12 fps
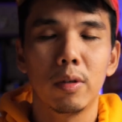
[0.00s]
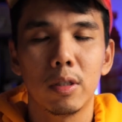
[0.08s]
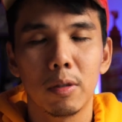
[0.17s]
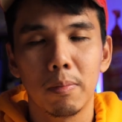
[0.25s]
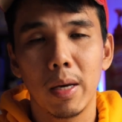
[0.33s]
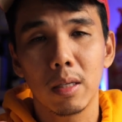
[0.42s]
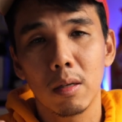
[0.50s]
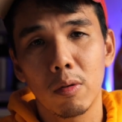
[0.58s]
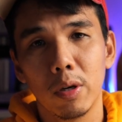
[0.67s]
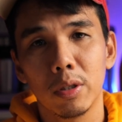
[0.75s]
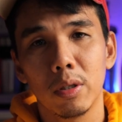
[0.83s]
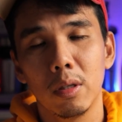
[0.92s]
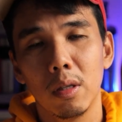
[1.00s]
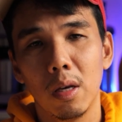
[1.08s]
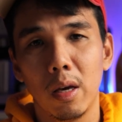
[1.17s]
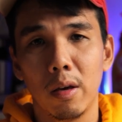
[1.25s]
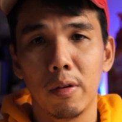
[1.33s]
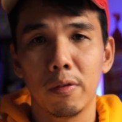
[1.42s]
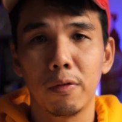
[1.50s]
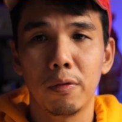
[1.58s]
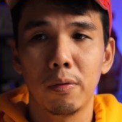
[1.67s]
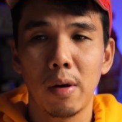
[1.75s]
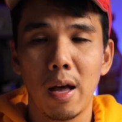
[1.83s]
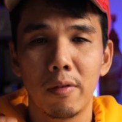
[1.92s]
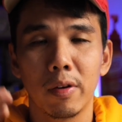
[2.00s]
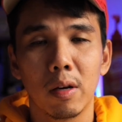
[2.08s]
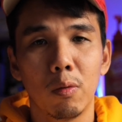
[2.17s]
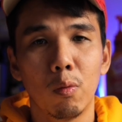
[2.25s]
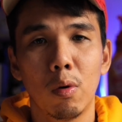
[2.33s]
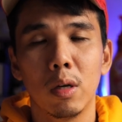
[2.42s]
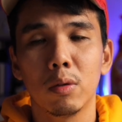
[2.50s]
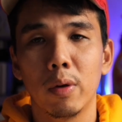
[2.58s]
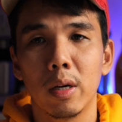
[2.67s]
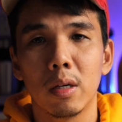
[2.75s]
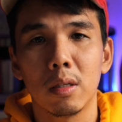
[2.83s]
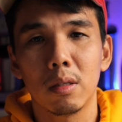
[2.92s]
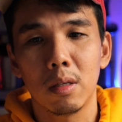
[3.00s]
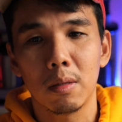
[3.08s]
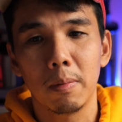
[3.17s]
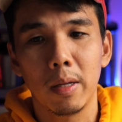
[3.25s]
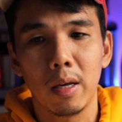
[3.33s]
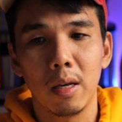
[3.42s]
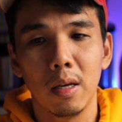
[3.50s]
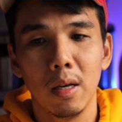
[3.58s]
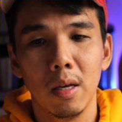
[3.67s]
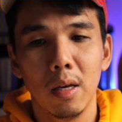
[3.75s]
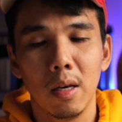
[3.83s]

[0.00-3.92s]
which begs the question if having a 120Hz display